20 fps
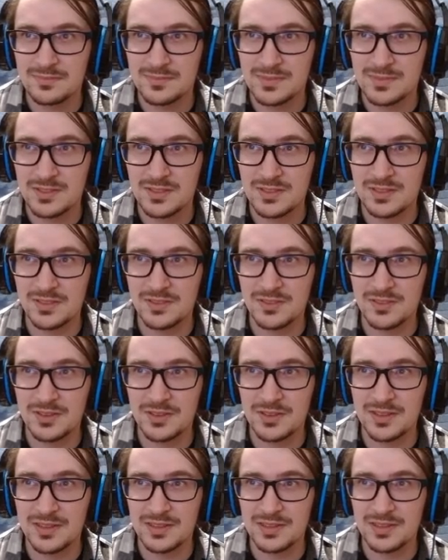So this
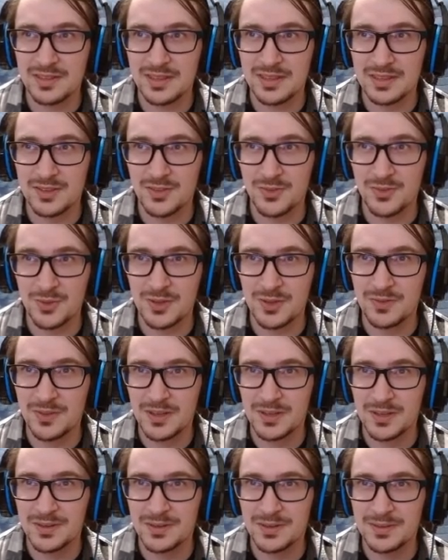turning into like Street
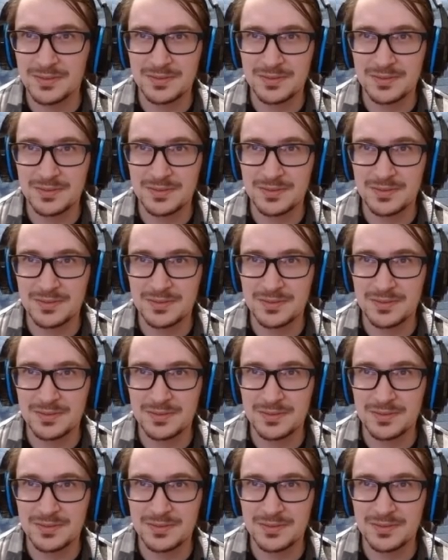Fighter?